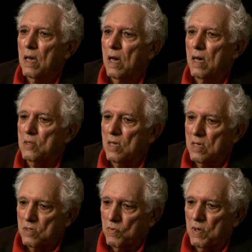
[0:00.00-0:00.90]
And
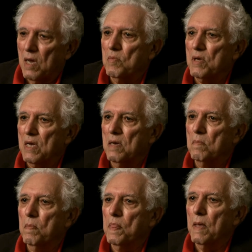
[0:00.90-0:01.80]
that's where I
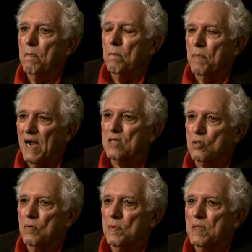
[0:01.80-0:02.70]
became part
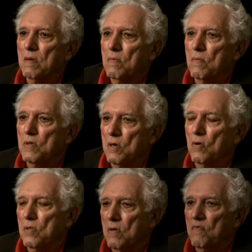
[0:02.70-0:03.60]
of it with the
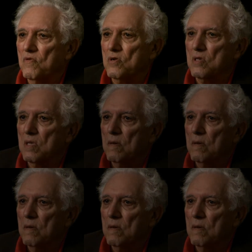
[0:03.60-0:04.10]
101st.